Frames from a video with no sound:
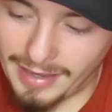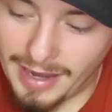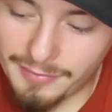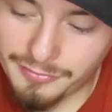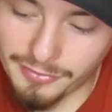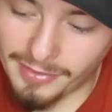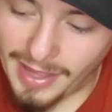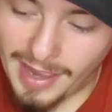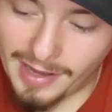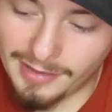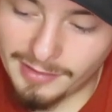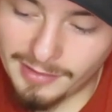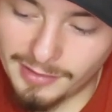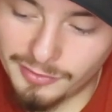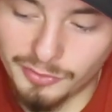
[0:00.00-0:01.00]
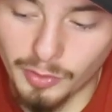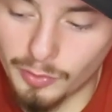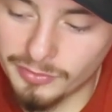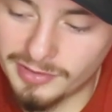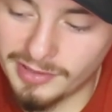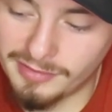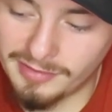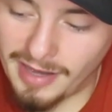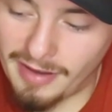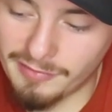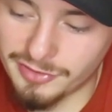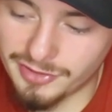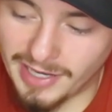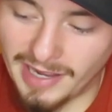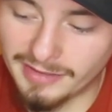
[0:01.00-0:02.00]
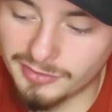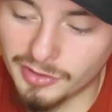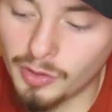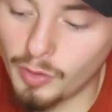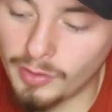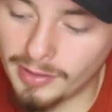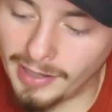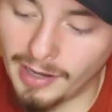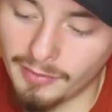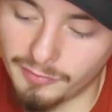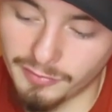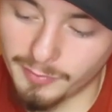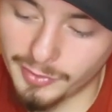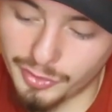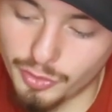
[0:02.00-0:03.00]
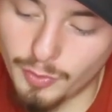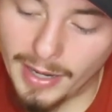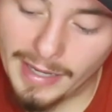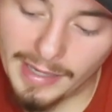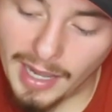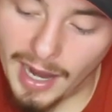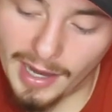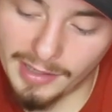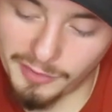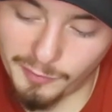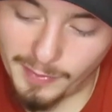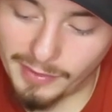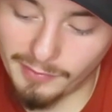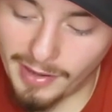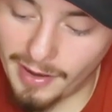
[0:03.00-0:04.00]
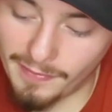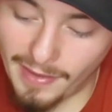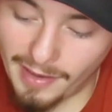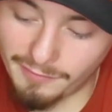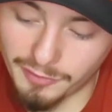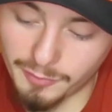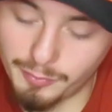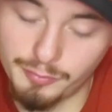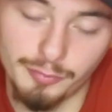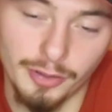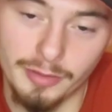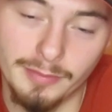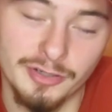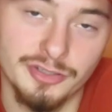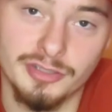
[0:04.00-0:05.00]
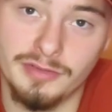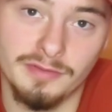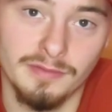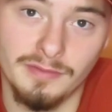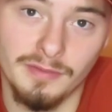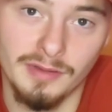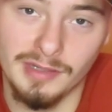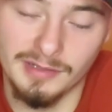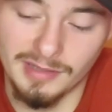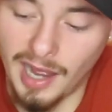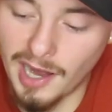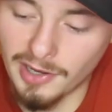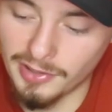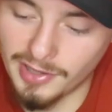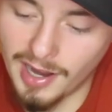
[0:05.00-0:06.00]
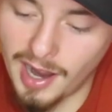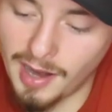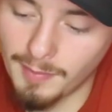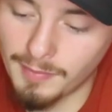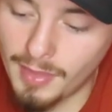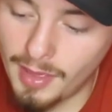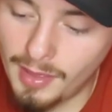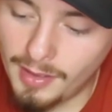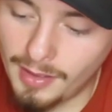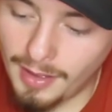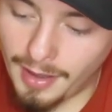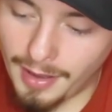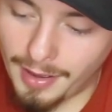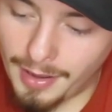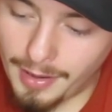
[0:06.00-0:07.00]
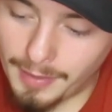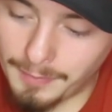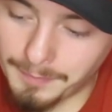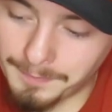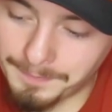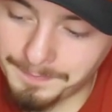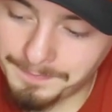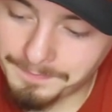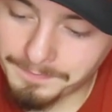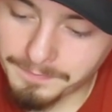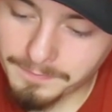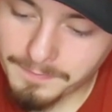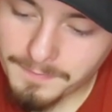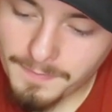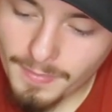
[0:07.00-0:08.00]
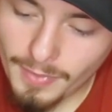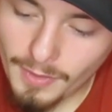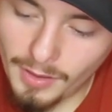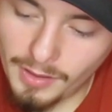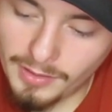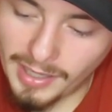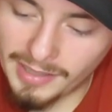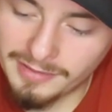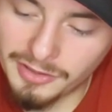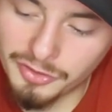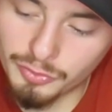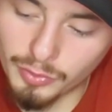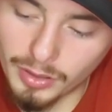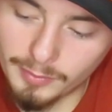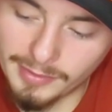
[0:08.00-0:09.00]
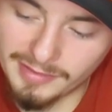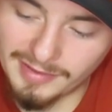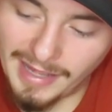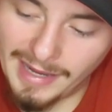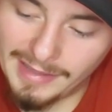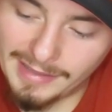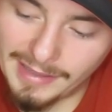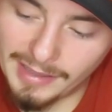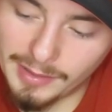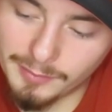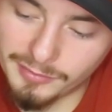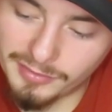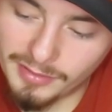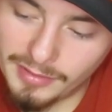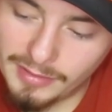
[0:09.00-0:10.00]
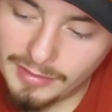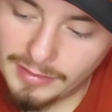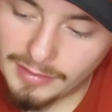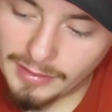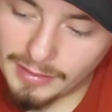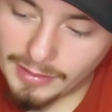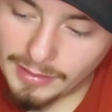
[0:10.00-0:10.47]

After that, his goals against average hasn't gone down from a 289. It's been around that for pretty much the entire time. 19-20 plays 8 games.